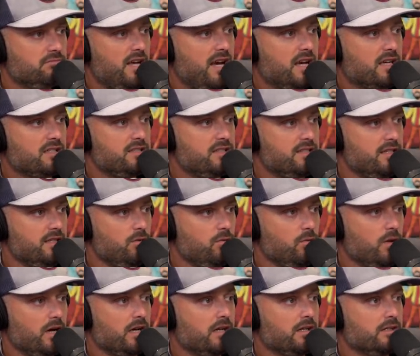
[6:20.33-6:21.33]
I could see
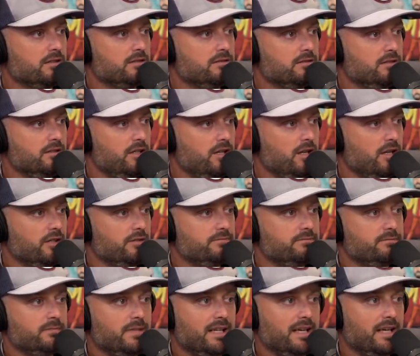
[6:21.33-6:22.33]
wearing, you
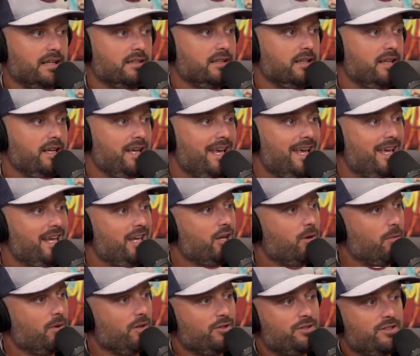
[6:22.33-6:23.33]
know, but
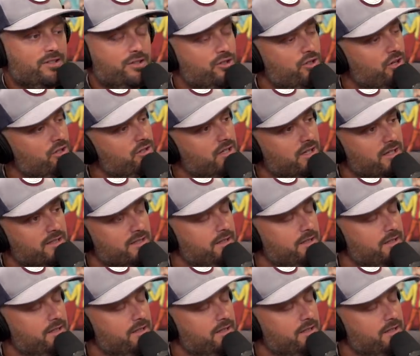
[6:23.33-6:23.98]
you start tucking